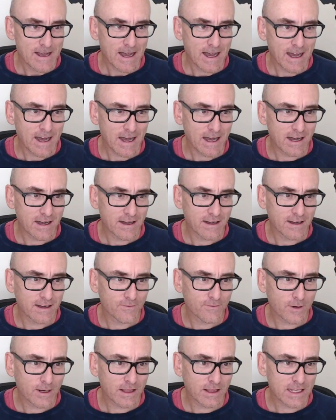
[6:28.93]

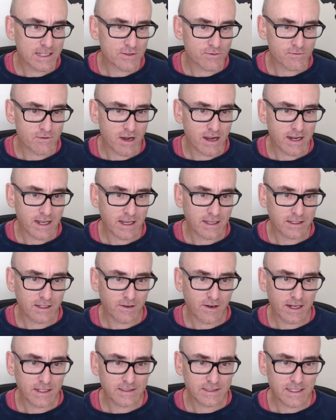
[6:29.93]
Freelance Writing
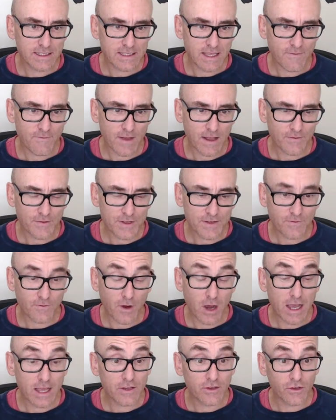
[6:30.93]
Underground says they found this
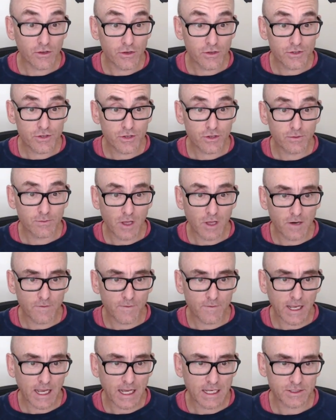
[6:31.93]
via YouTube
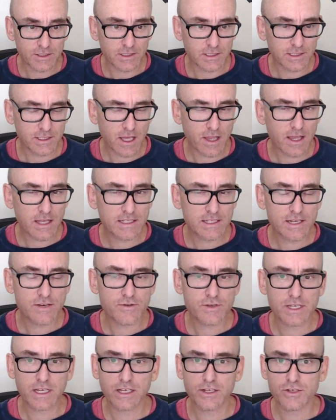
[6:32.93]
notifications. So that's
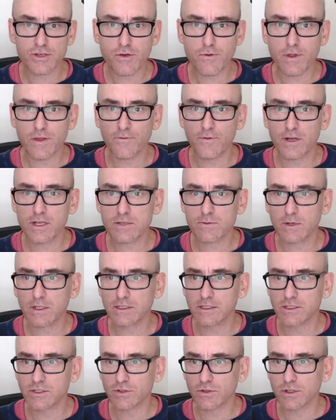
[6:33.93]
interesting, because you were the first one
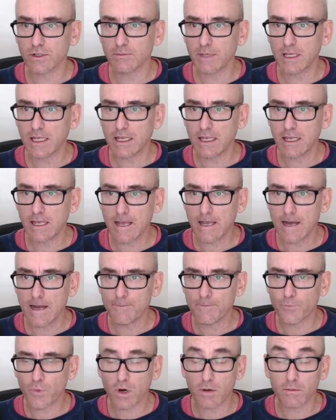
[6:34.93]
to join me
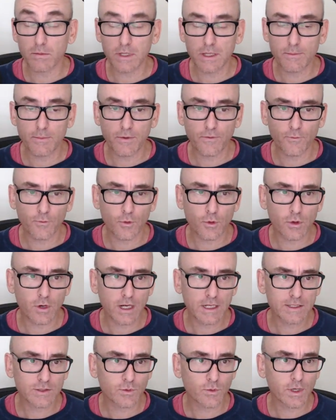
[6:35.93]
here, probably before
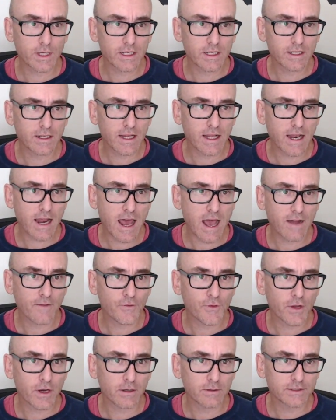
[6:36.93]
I tweeted it
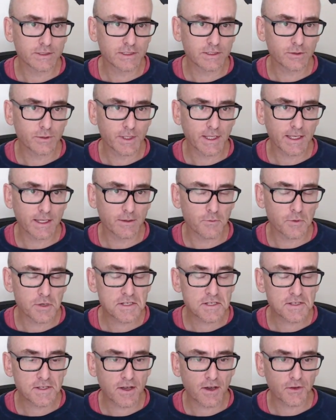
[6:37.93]
out that I was doing it,
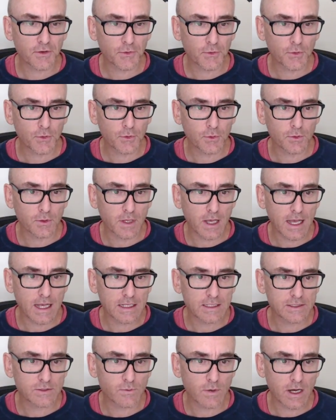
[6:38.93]
which is kind of cool
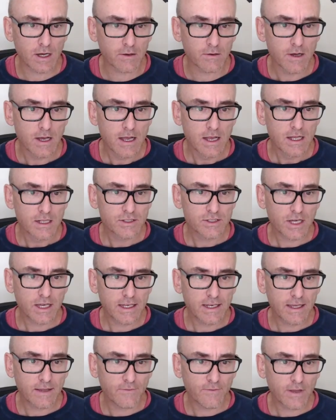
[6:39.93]
as well.
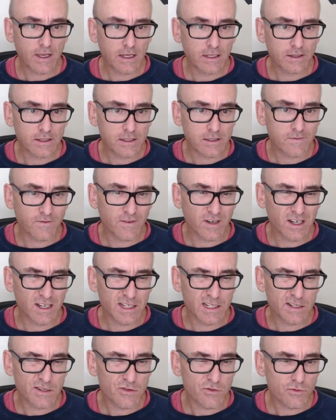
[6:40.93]
JD found this
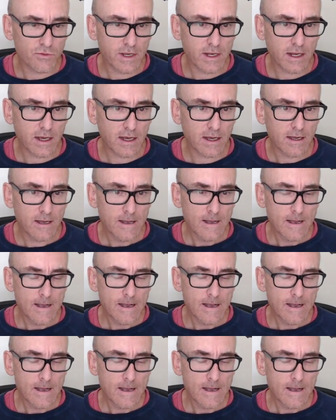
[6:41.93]
via Twitter.